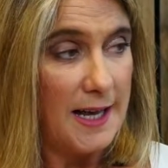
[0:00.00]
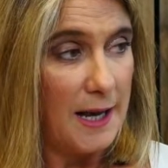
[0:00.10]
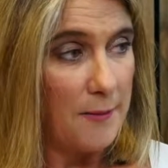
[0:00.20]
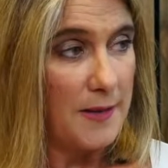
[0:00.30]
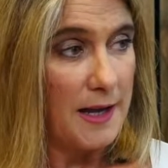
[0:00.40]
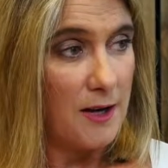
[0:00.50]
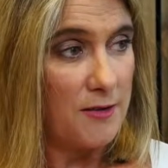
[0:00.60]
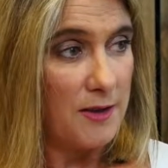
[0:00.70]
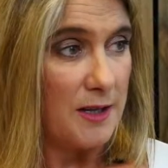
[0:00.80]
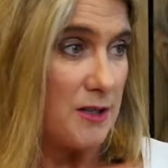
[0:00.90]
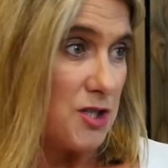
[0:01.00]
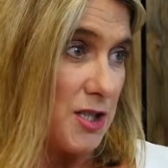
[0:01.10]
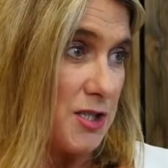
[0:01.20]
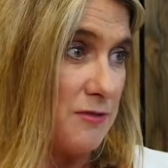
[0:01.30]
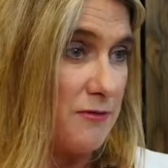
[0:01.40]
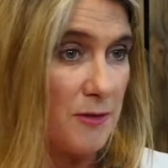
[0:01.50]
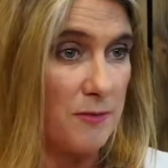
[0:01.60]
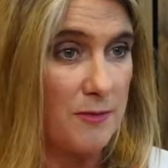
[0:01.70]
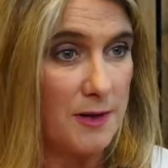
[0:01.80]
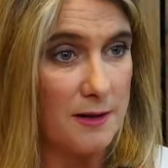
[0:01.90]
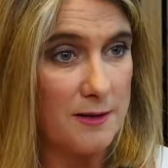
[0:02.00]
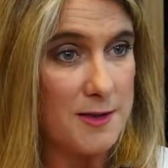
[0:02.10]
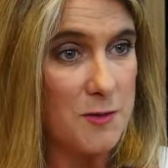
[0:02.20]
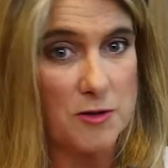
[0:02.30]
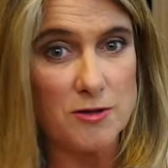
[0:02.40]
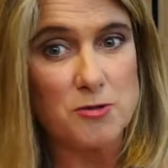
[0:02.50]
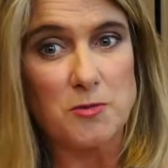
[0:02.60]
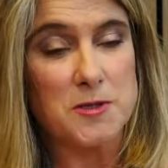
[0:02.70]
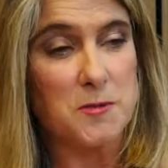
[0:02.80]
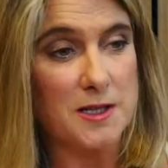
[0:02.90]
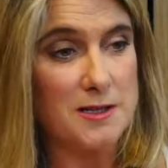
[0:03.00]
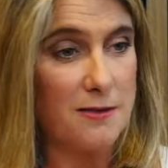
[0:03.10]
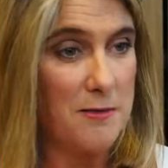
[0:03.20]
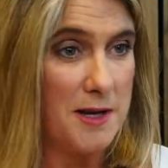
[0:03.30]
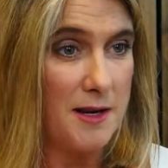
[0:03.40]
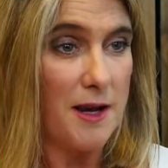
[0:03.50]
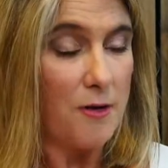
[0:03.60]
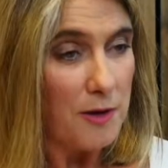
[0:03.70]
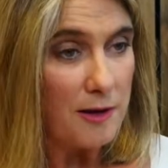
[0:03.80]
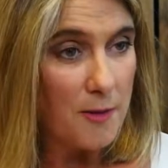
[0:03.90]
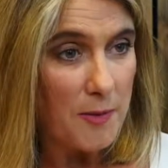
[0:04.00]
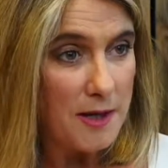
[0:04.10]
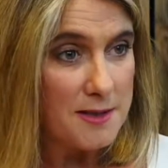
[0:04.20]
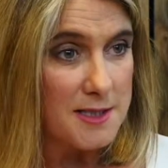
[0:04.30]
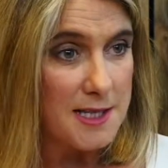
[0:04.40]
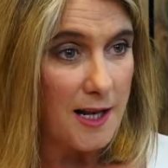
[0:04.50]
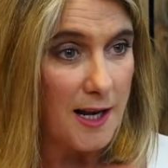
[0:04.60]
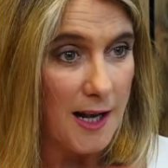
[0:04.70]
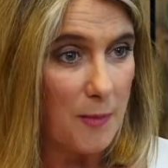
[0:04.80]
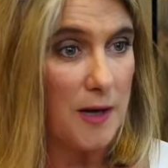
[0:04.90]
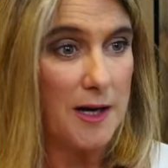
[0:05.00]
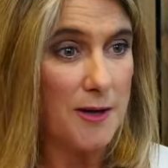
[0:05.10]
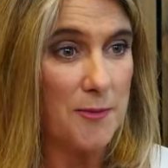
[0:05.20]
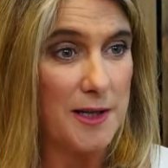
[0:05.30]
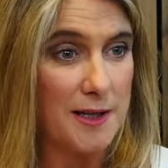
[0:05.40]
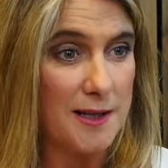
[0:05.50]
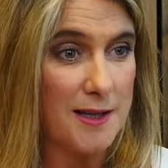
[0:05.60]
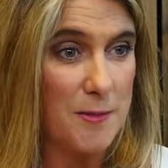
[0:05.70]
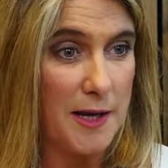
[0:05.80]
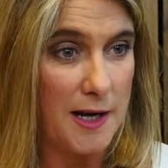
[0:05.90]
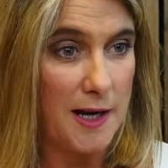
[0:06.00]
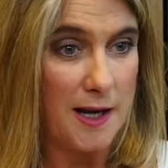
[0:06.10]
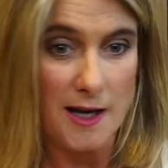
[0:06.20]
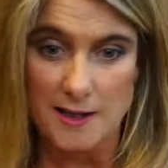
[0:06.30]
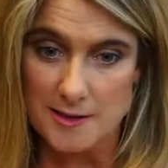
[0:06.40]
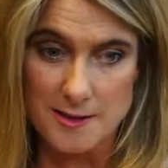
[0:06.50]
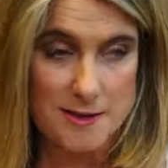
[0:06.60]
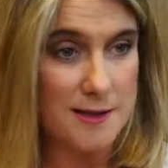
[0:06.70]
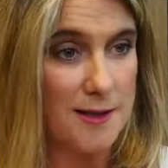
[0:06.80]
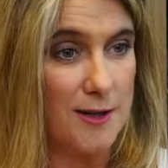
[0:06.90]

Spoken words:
And I think just from a spiritual perspective, I mean, you can't really go past the Dalai Lama. I mean, the man has,